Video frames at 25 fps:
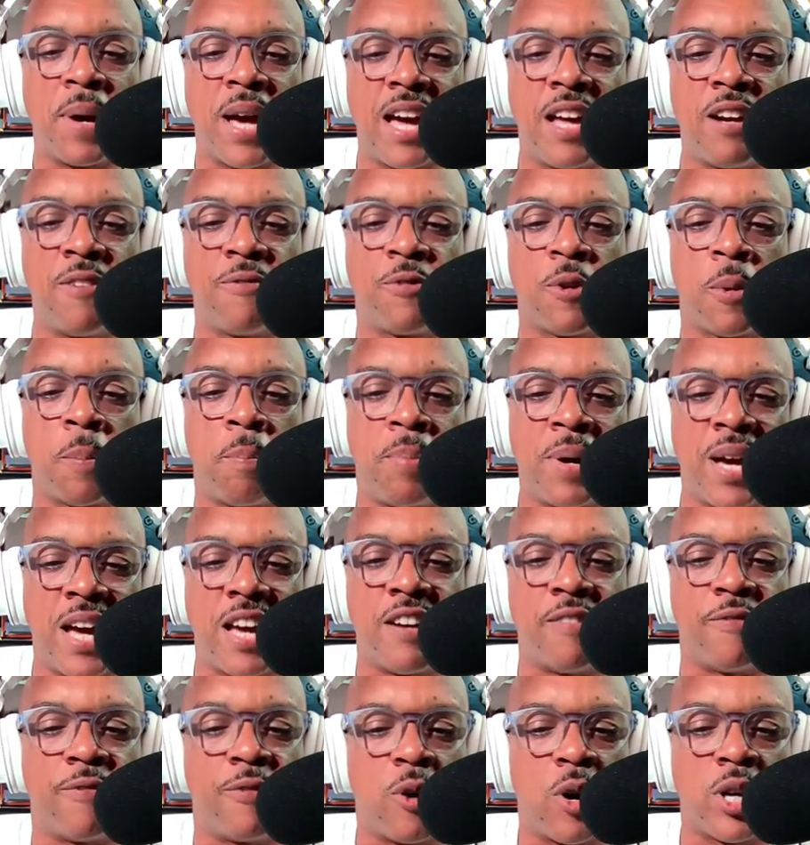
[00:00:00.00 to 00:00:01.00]
Pen for
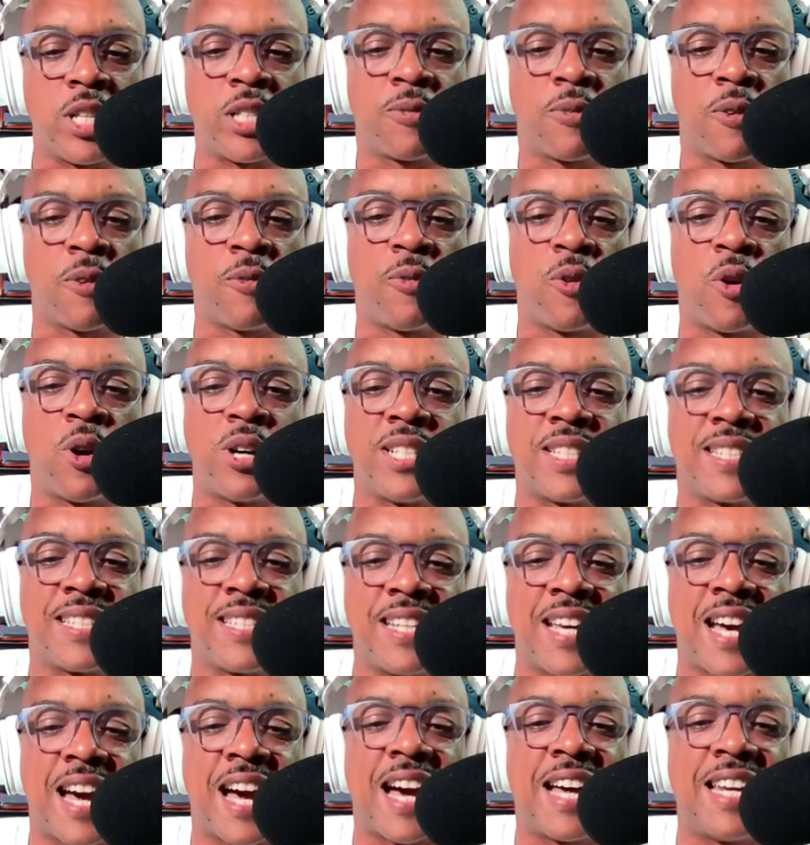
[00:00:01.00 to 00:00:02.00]
pen, voice for voice.
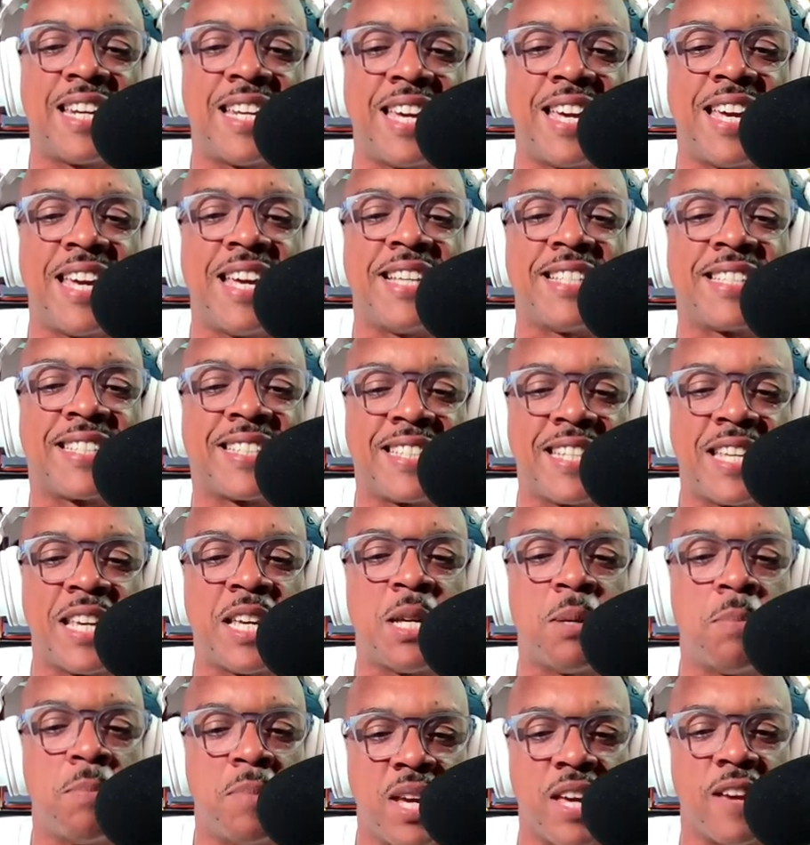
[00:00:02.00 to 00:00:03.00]
Y'all ain't
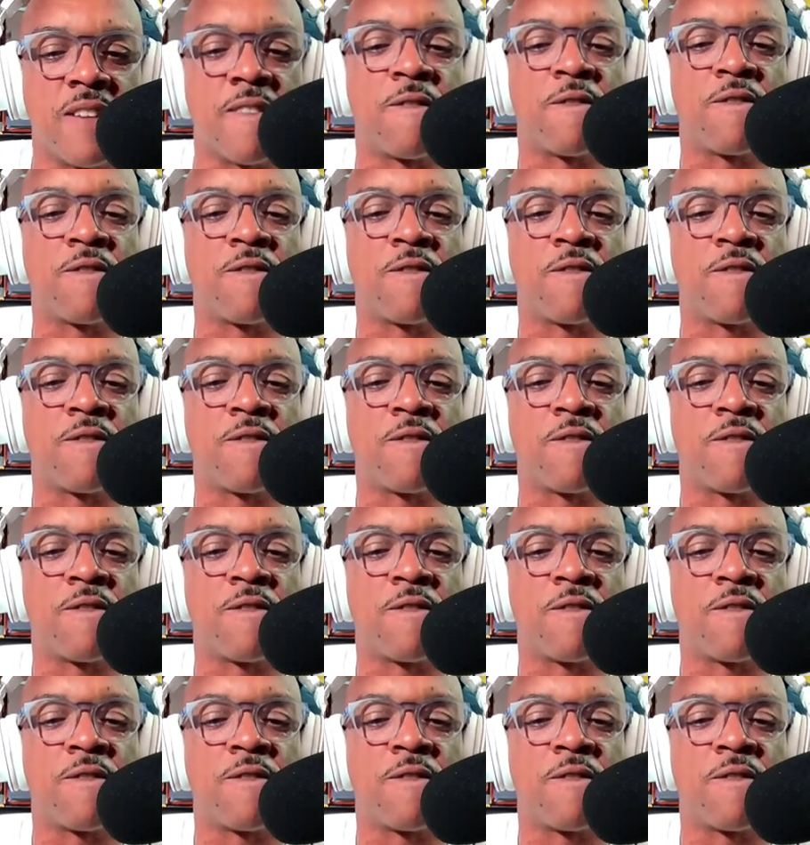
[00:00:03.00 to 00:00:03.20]
seen me.